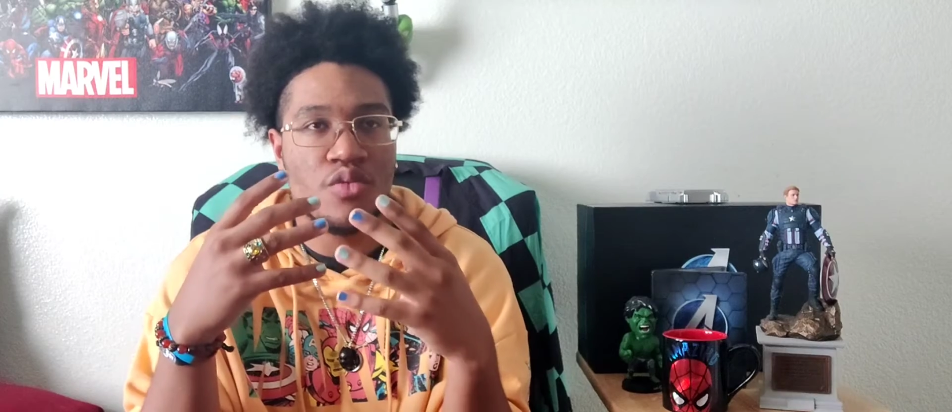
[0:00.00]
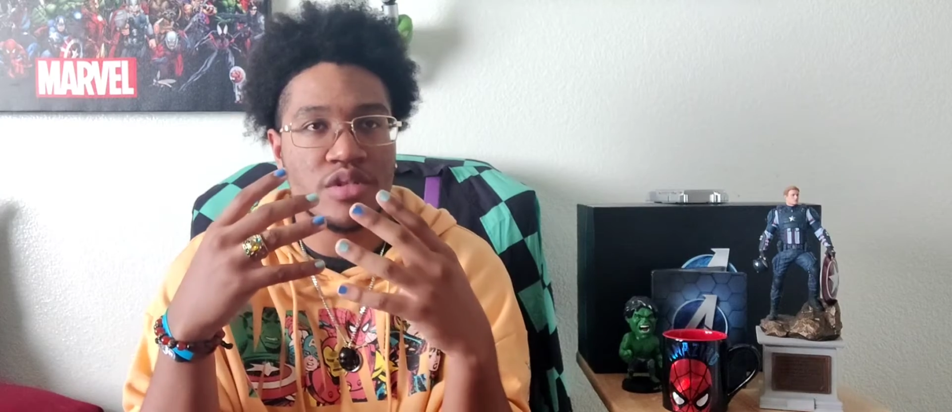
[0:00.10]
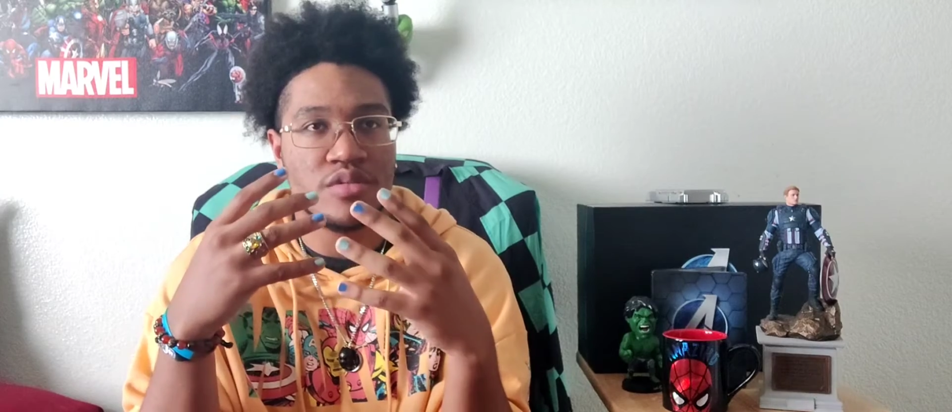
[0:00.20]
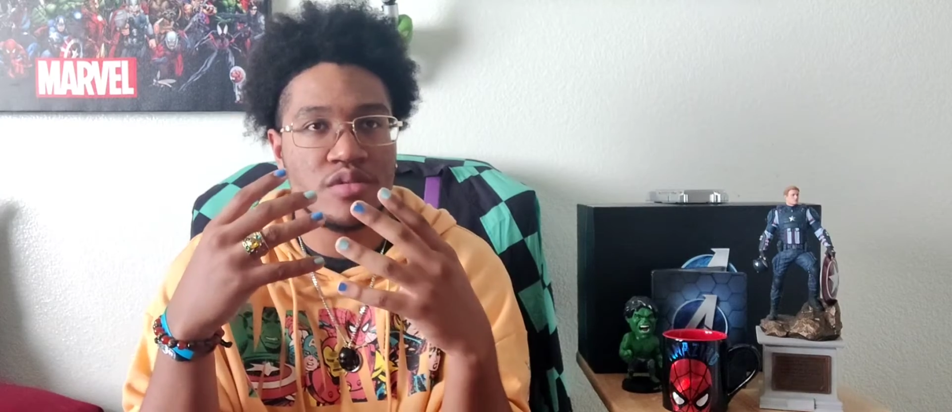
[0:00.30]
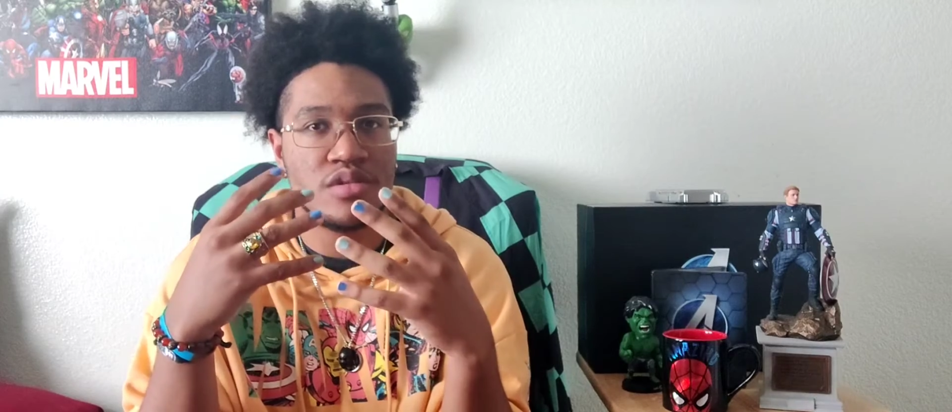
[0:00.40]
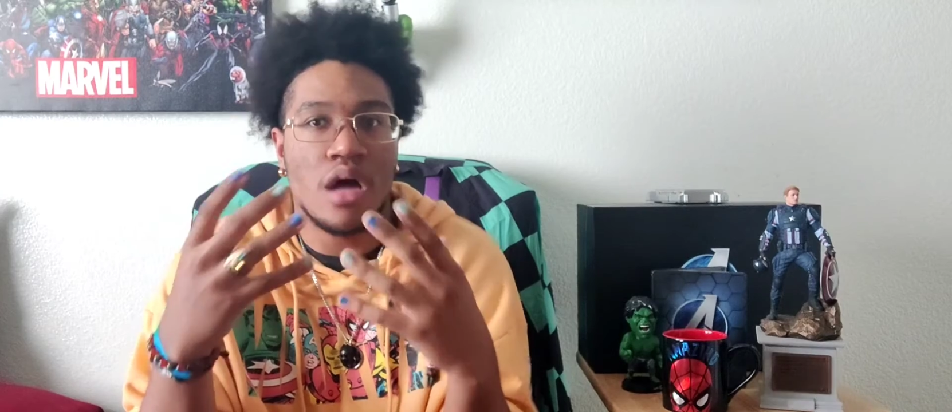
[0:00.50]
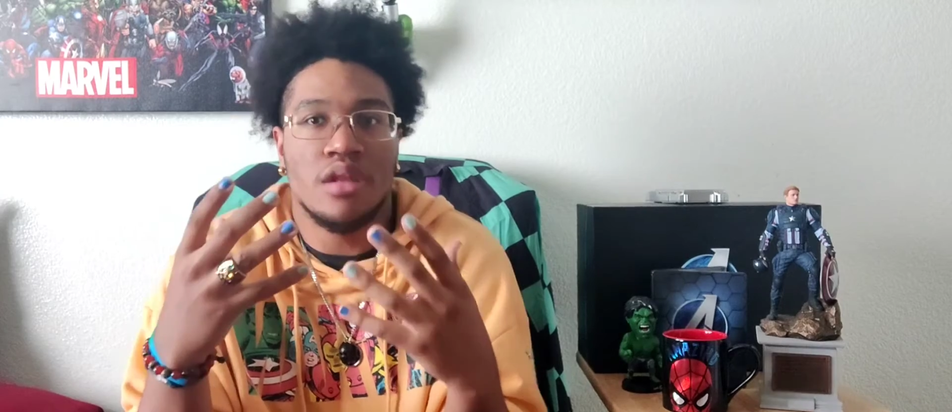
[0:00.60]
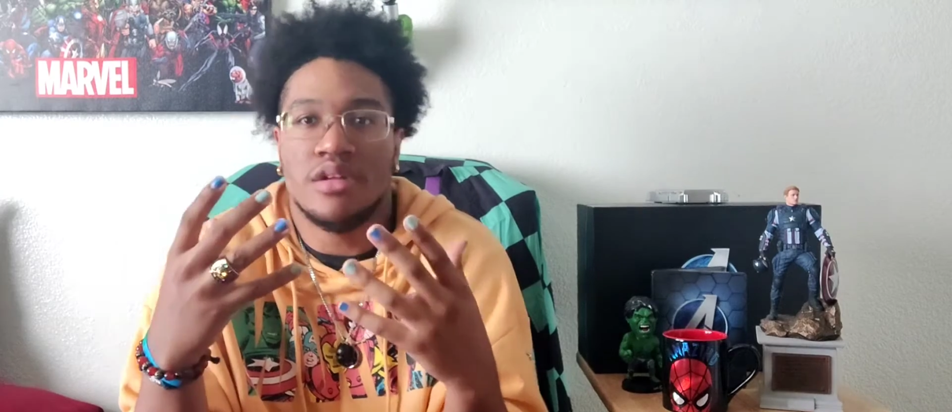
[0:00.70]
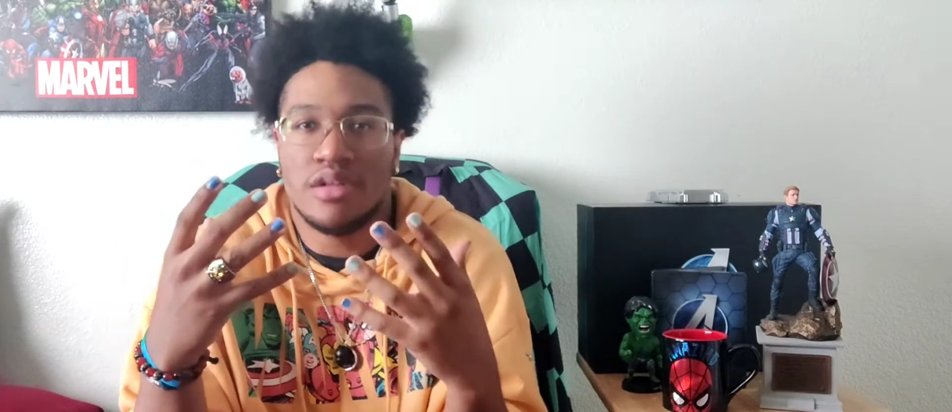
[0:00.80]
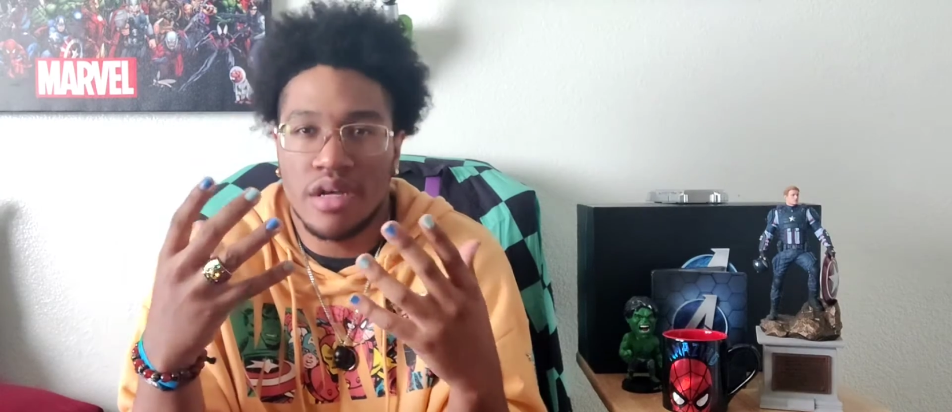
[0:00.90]
was
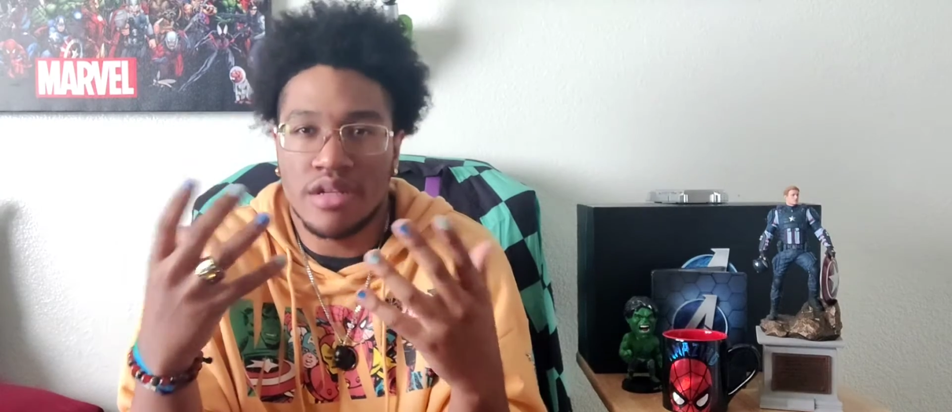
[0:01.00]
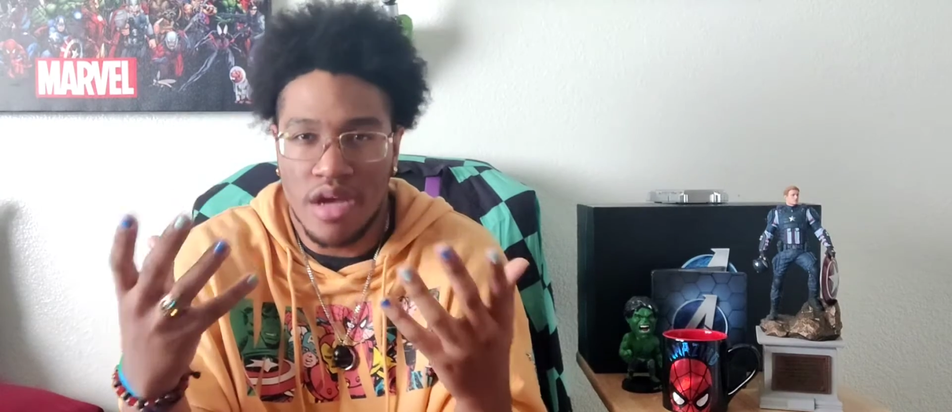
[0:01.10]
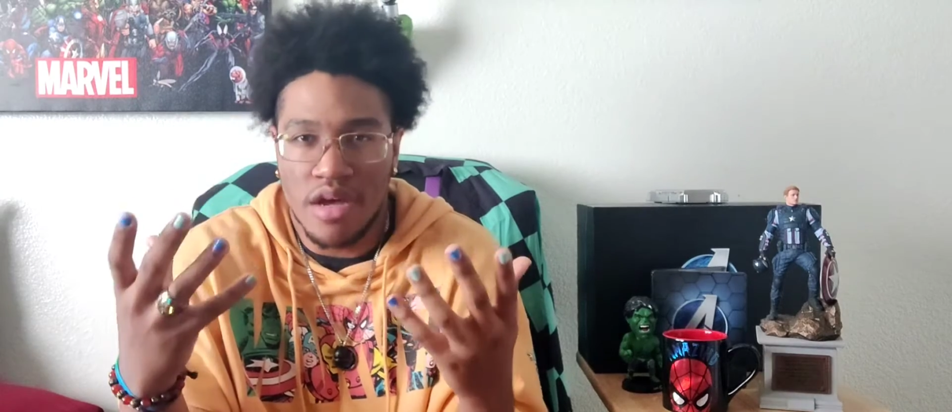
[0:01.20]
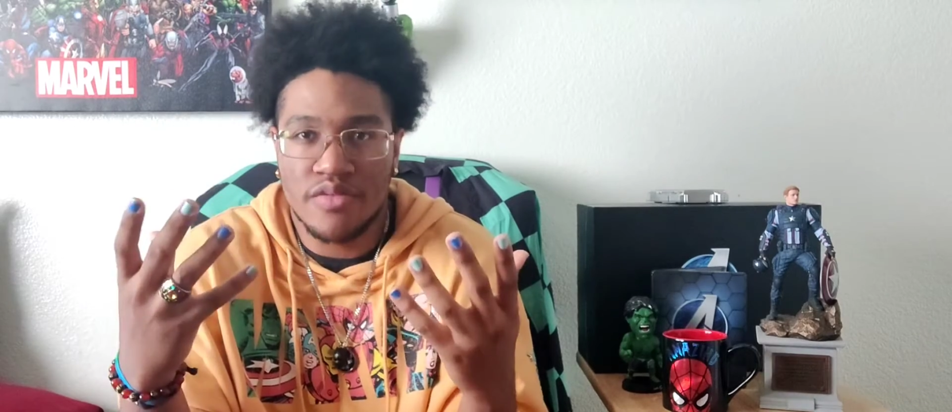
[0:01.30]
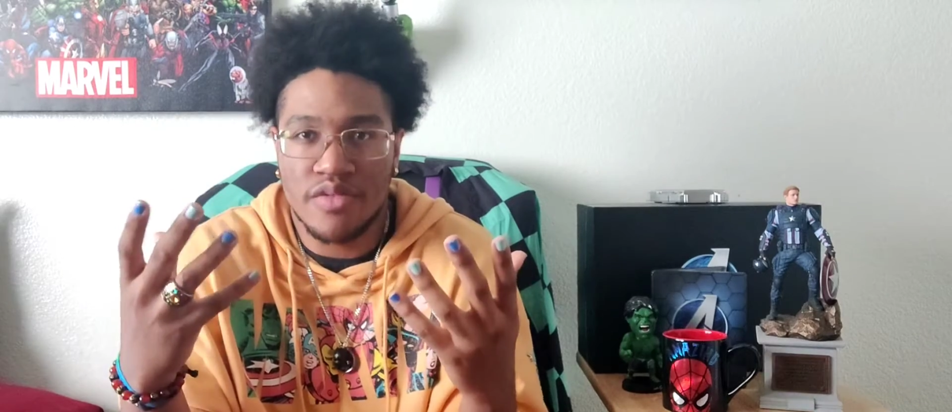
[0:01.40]
solid enough.